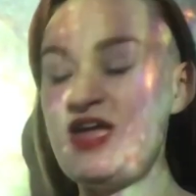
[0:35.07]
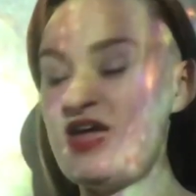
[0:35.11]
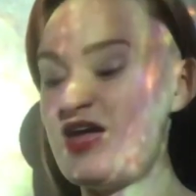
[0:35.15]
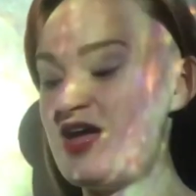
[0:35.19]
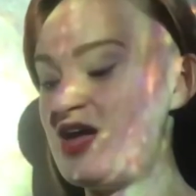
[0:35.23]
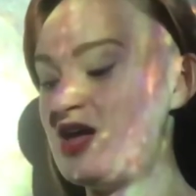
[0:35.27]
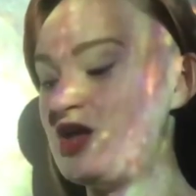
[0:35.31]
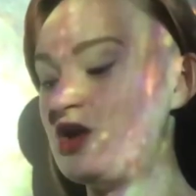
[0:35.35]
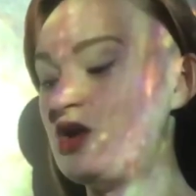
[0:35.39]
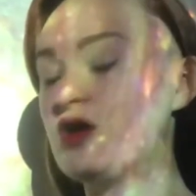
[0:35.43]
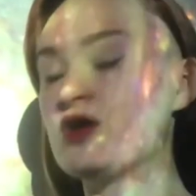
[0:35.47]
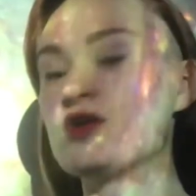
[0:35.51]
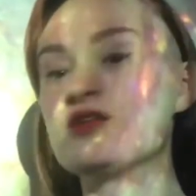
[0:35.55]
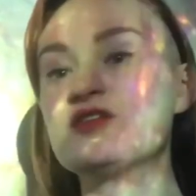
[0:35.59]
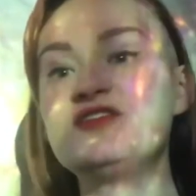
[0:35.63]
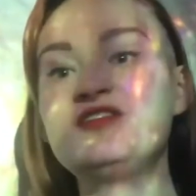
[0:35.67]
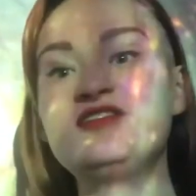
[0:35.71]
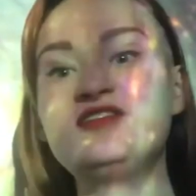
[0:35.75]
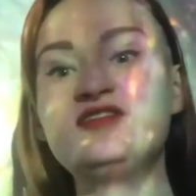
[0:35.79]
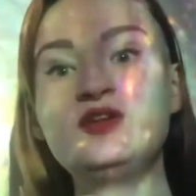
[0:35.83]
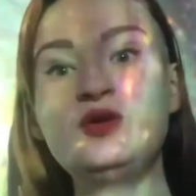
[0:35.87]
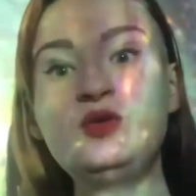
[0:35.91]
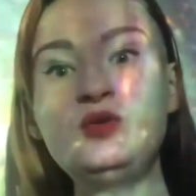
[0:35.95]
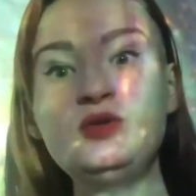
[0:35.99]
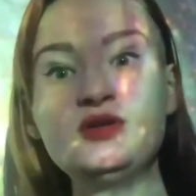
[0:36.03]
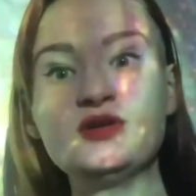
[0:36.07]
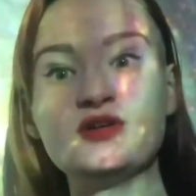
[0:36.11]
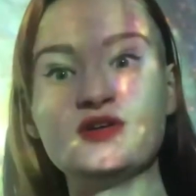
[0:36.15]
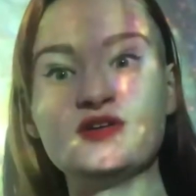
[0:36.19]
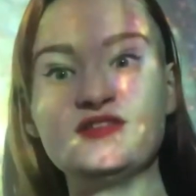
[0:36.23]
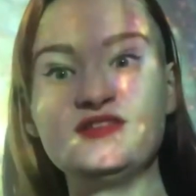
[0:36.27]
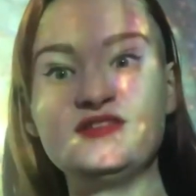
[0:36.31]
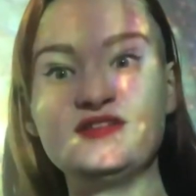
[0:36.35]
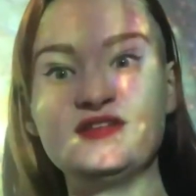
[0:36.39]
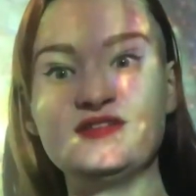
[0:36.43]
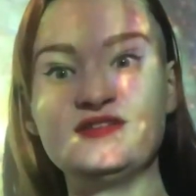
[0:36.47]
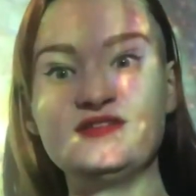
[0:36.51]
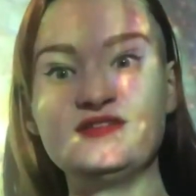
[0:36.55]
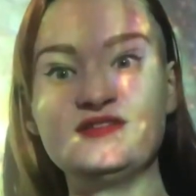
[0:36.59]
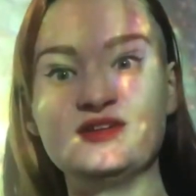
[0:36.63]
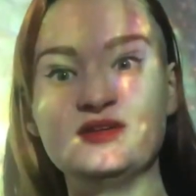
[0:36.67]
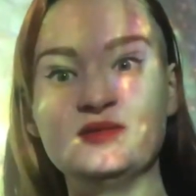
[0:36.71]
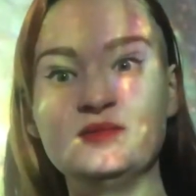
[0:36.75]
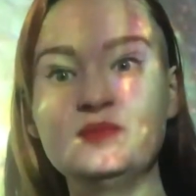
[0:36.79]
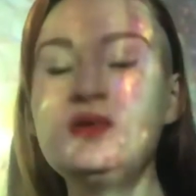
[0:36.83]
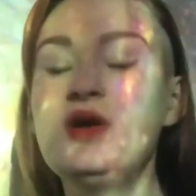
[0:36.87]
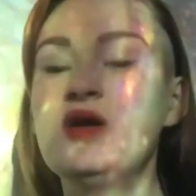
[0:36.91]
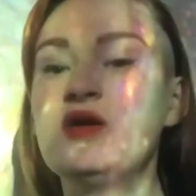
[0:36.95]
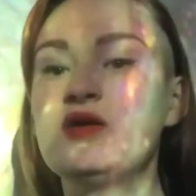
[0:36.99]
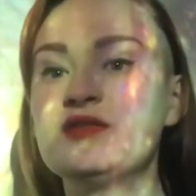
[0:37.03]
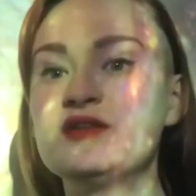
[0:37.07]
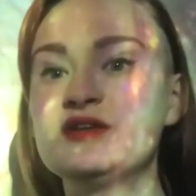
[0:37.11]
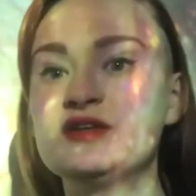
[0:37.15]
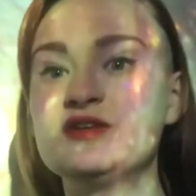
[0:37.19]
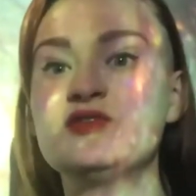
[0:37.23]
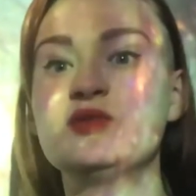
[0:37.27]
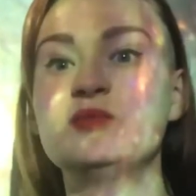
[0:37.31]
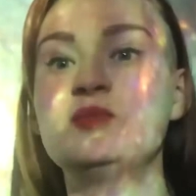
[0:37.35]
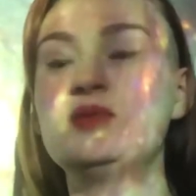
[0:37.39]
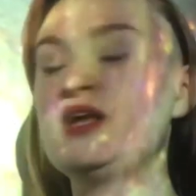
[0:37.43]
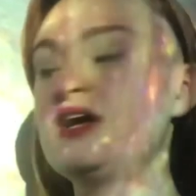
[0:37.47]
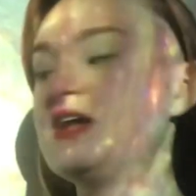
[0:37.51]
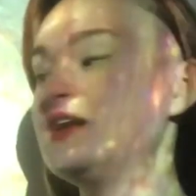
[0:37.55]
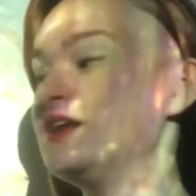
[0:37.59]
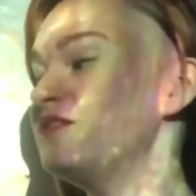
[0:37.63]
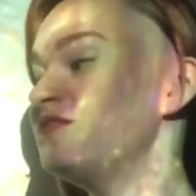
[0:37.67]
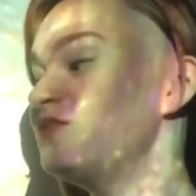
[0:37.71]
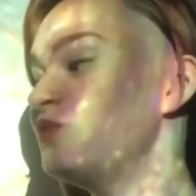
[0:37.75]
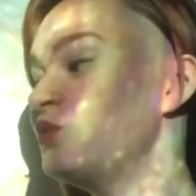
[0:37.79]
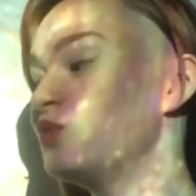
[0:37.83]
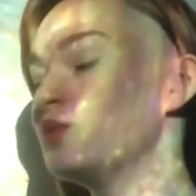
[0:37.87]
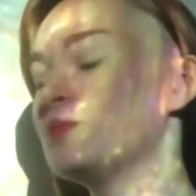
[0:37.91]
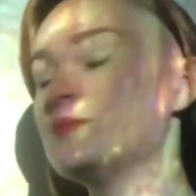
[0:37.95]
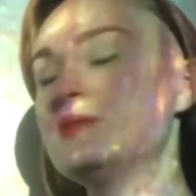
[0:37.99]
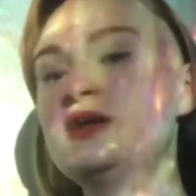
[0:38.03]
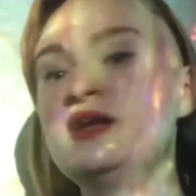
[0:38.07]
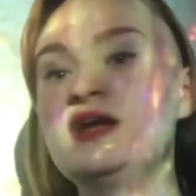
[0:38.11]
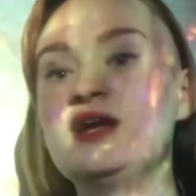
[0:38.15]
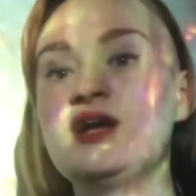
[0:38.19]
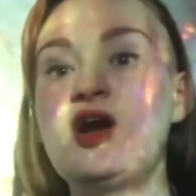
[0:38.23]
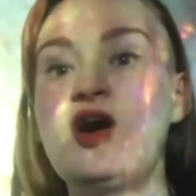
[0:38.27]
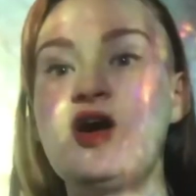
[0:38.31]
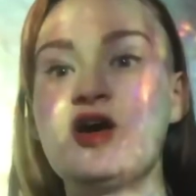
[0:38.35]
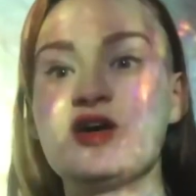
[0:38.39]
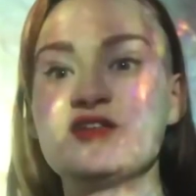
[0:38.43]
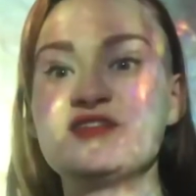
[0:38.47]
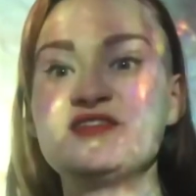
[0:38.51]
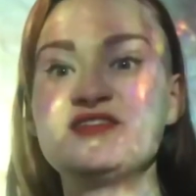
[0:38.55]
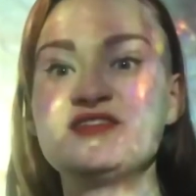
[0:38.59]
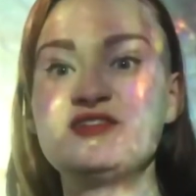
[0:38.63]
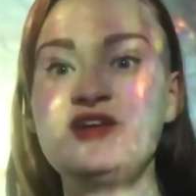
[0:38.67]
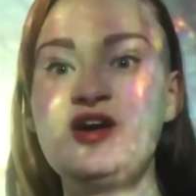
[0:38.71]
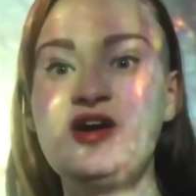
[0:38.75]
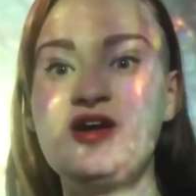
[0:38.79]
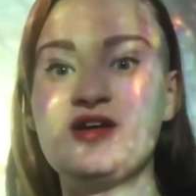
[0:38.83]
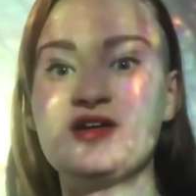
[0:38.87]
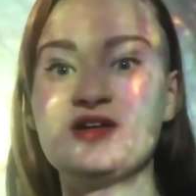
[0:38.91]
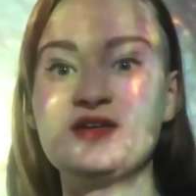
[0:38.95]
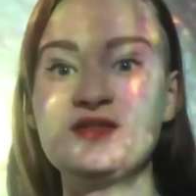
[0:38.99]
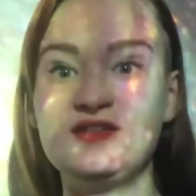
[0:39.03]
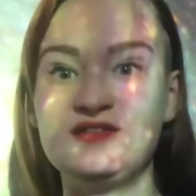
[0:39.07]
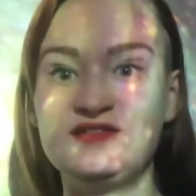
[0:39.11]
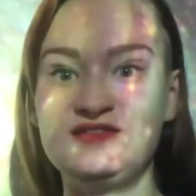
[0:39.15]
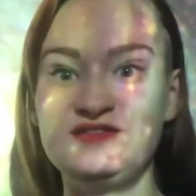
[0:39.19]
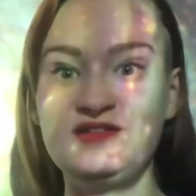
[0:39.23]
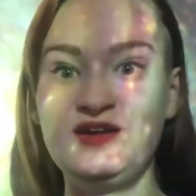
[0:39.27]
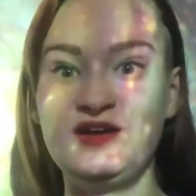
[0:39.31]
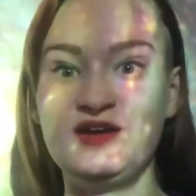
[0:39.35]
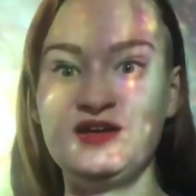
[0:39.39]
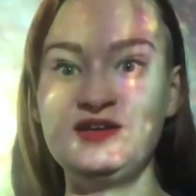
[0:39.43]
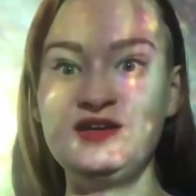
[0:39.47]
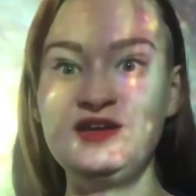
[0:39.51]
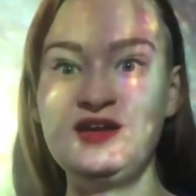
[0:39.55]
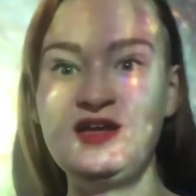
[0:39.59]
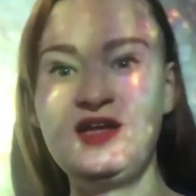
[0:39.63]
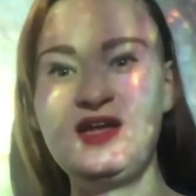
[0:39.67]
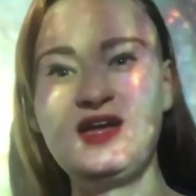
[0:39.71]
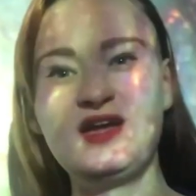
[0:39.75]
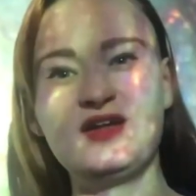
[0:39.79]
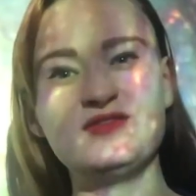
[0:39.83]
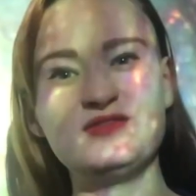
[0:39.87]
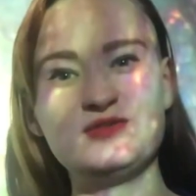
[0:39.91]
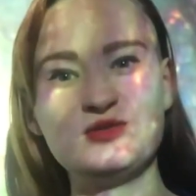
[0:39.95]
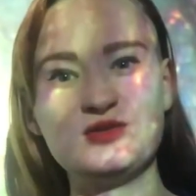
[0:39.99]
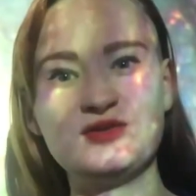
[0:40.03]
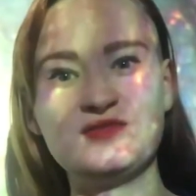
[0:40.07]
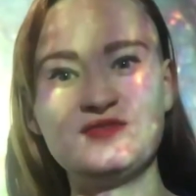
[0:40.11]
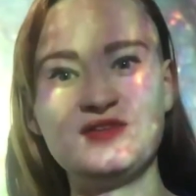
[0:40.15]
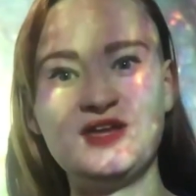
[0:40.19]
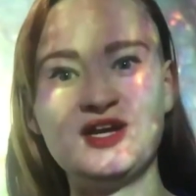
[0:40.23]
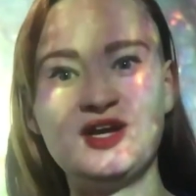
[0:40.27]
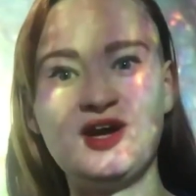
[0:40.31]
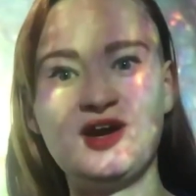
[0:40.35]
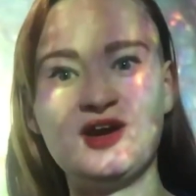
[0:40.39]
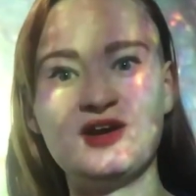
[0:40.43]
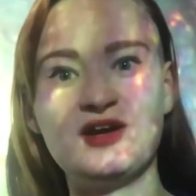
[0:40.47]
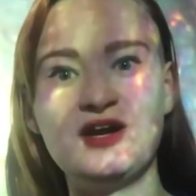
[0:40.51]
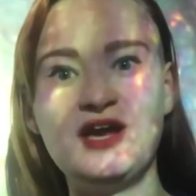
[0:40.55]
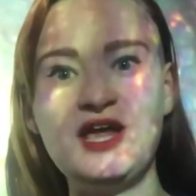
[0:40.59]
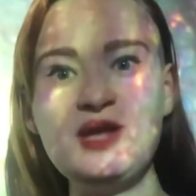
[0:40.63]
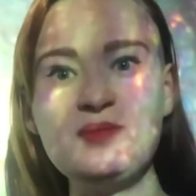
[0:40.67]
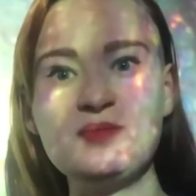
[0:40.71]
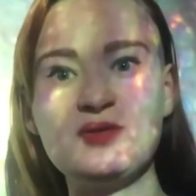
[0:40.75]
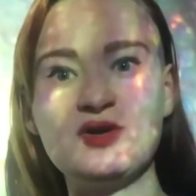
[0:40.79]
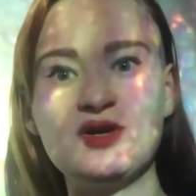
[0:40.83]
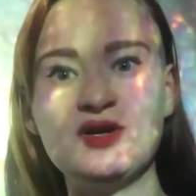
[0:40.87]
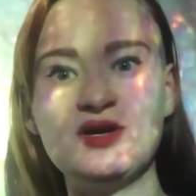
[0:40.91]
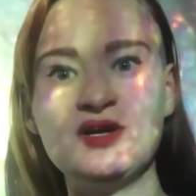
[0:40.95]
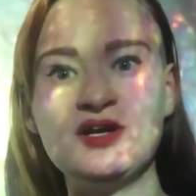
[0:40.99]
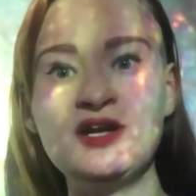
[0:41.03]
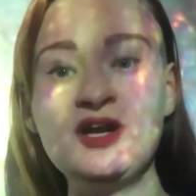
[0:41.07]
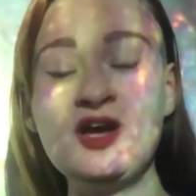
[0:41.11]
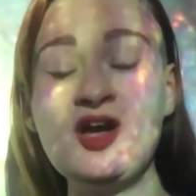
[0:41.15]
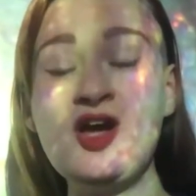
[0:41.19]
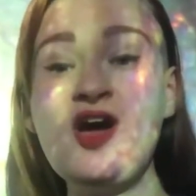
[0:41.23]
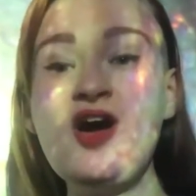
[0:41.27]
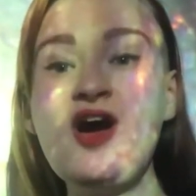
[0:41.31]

and our solar system, all the different planets orbiting our star, the sun, as sort of like our neighborhood,